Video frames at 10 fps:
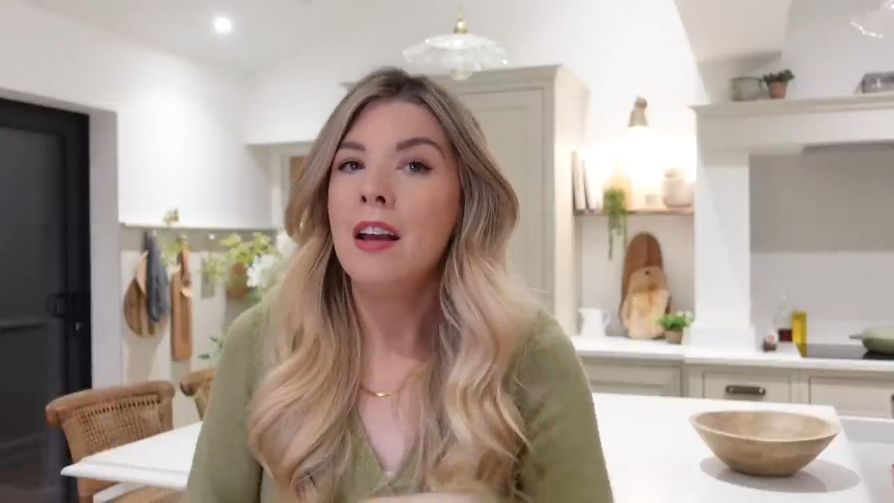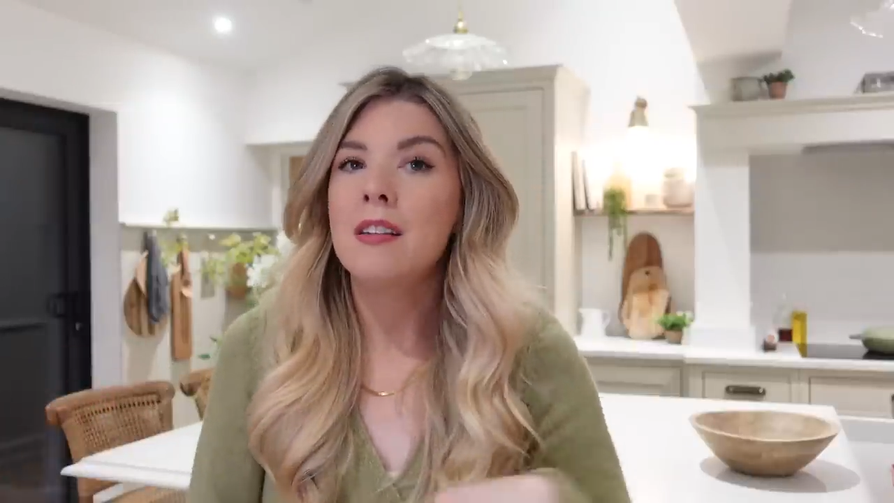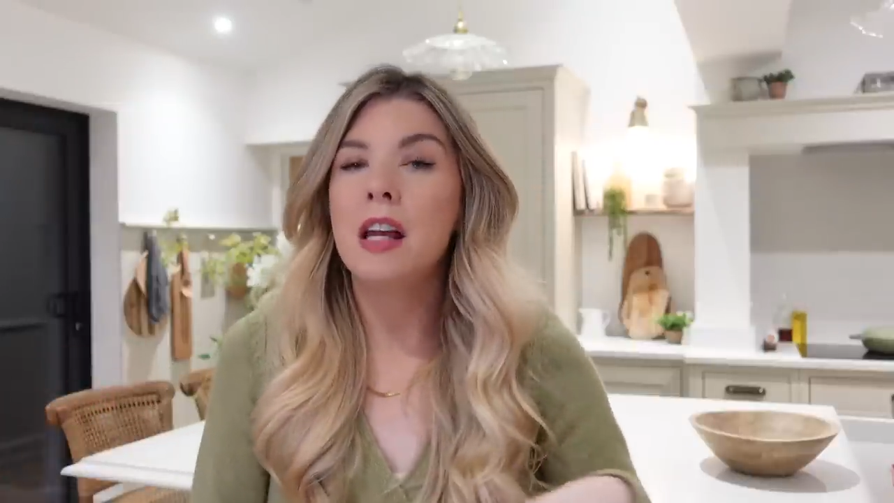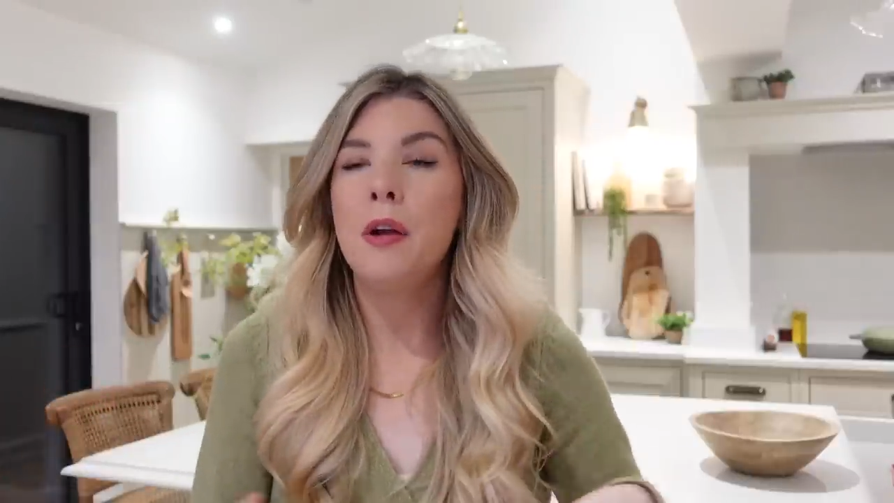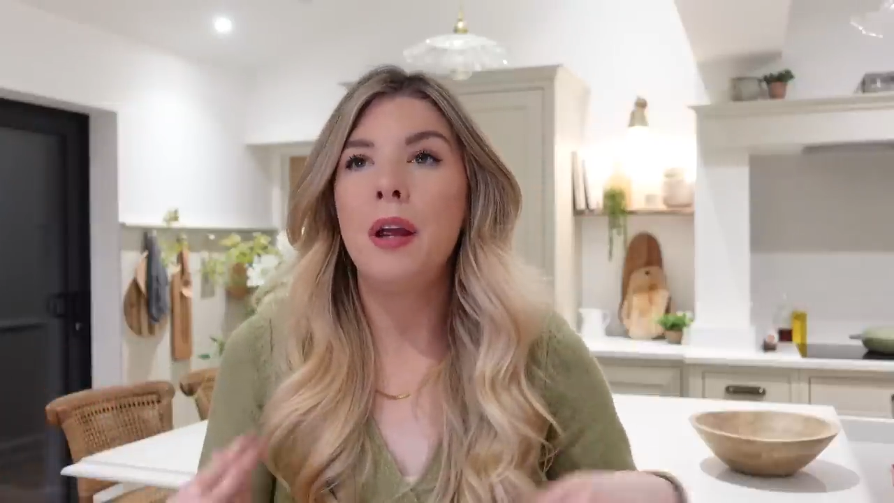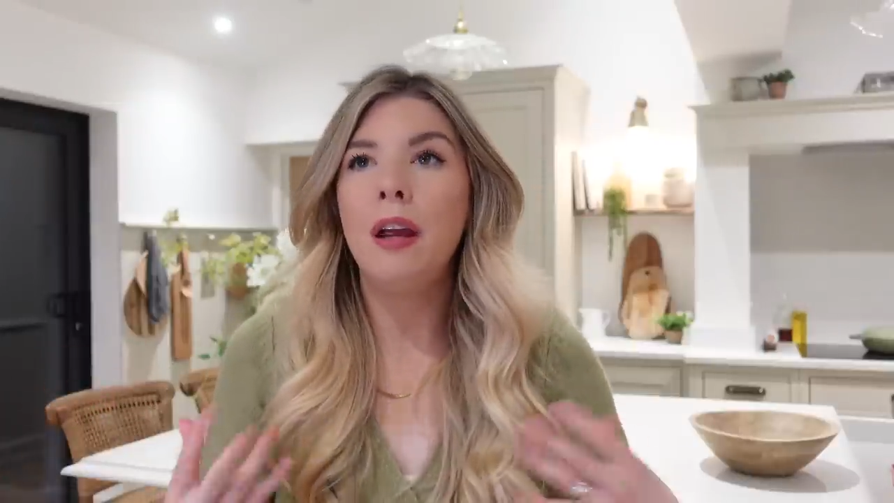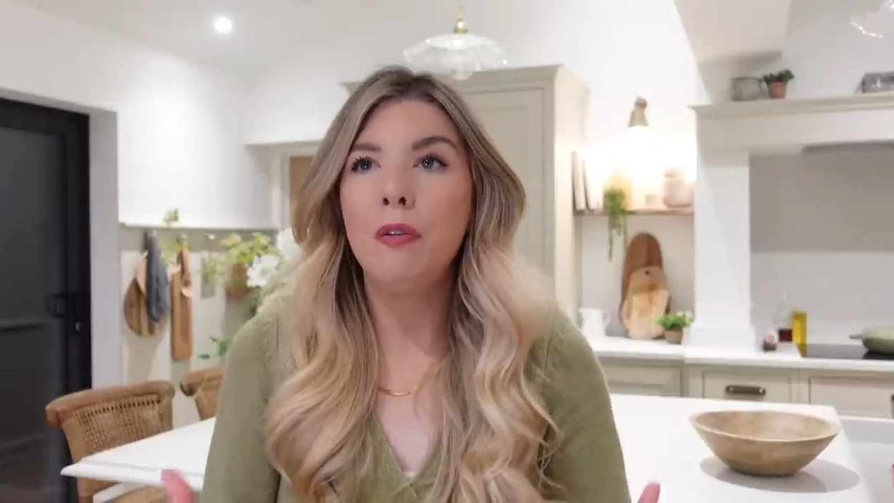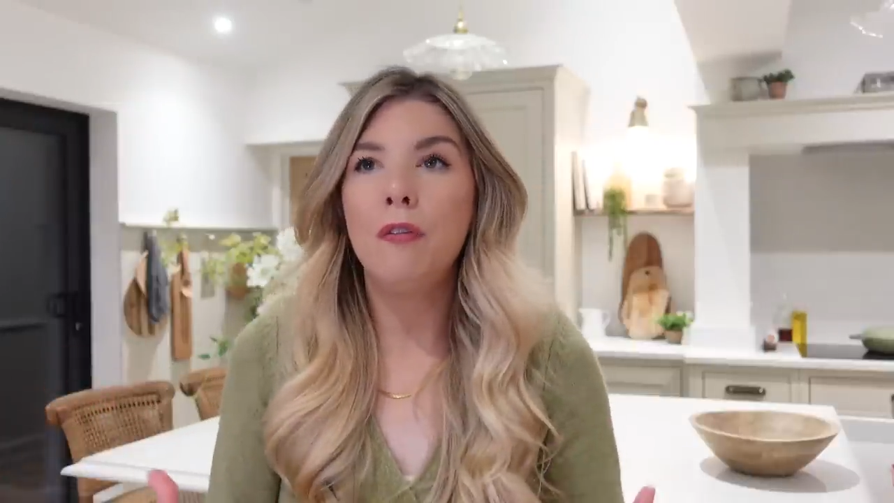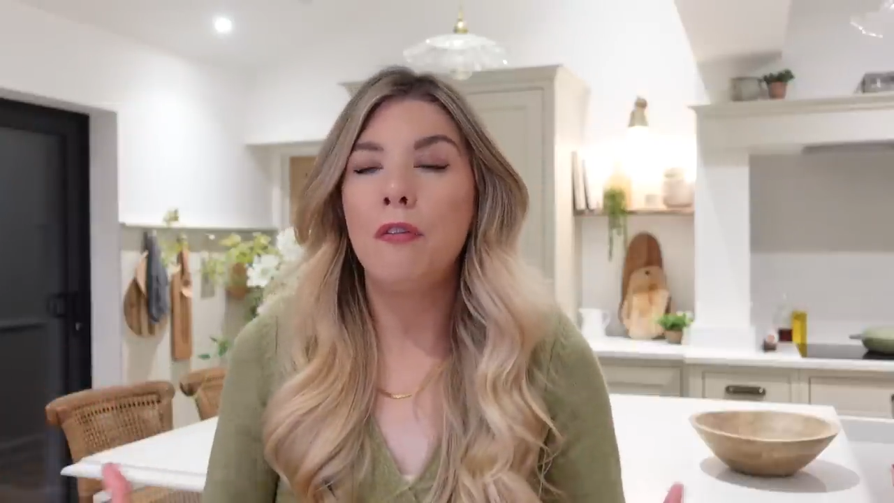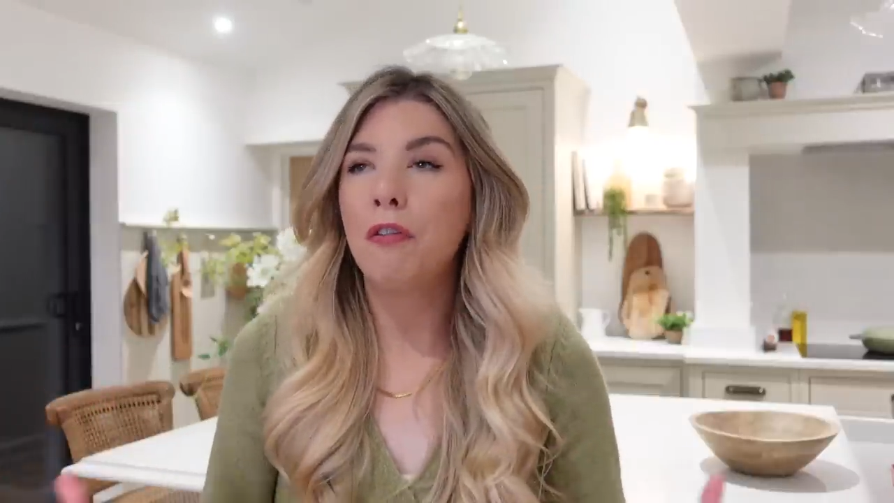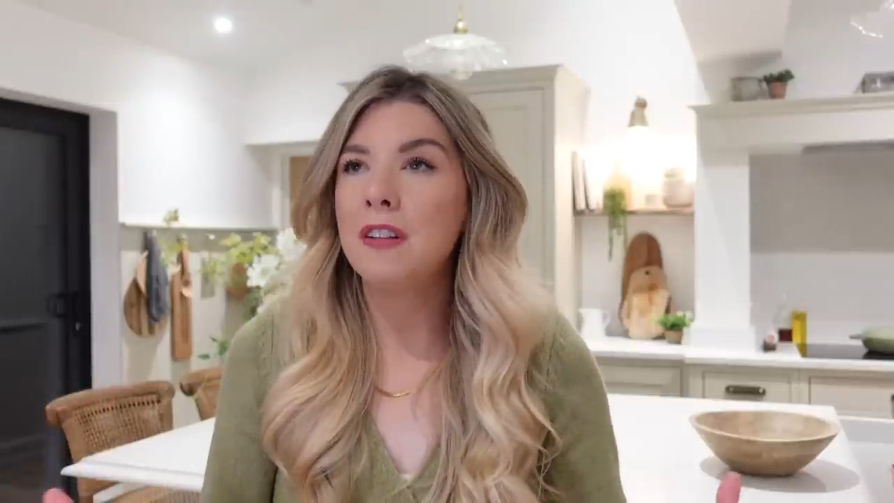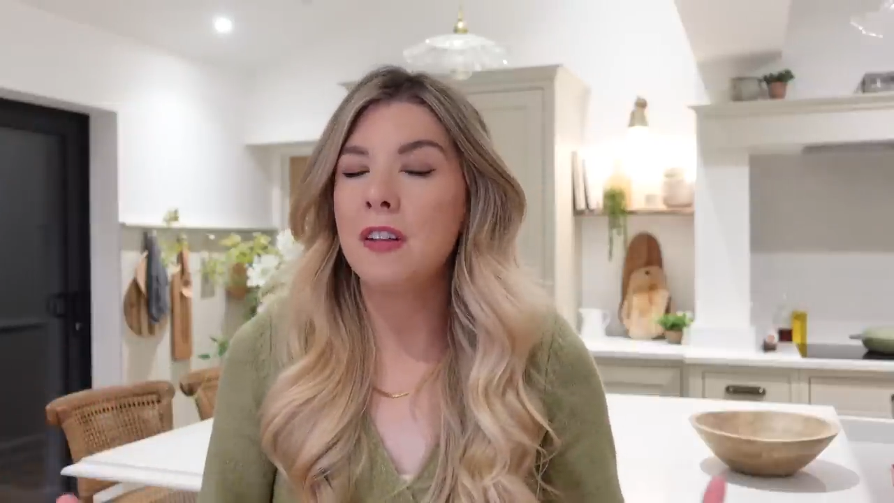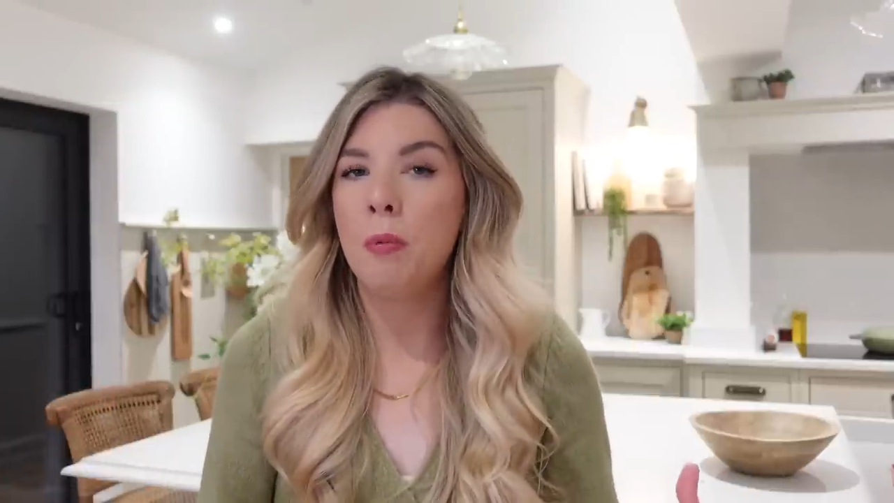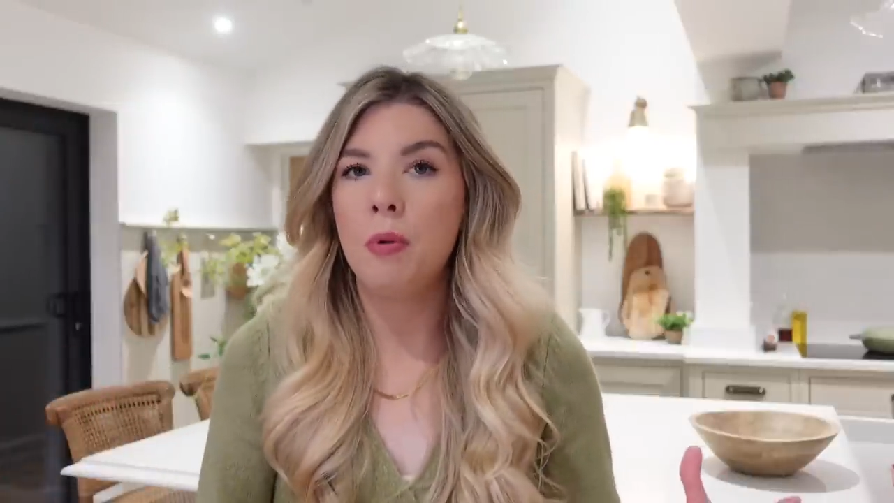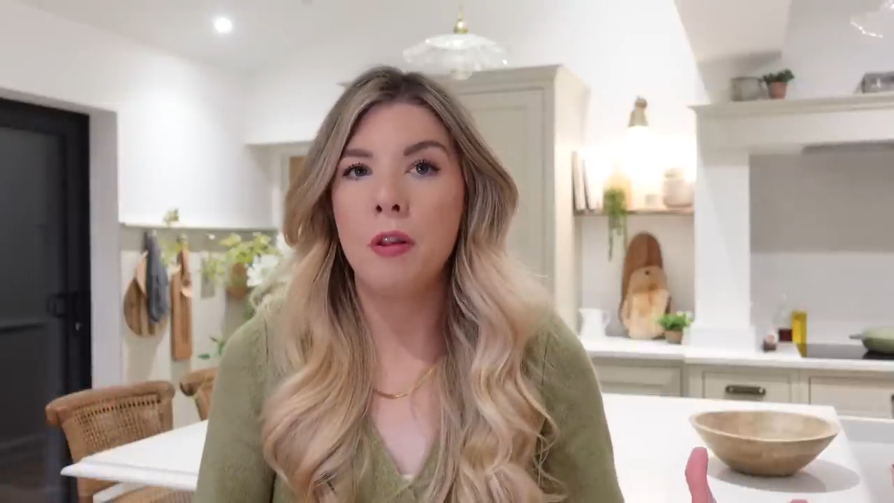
So if, for example,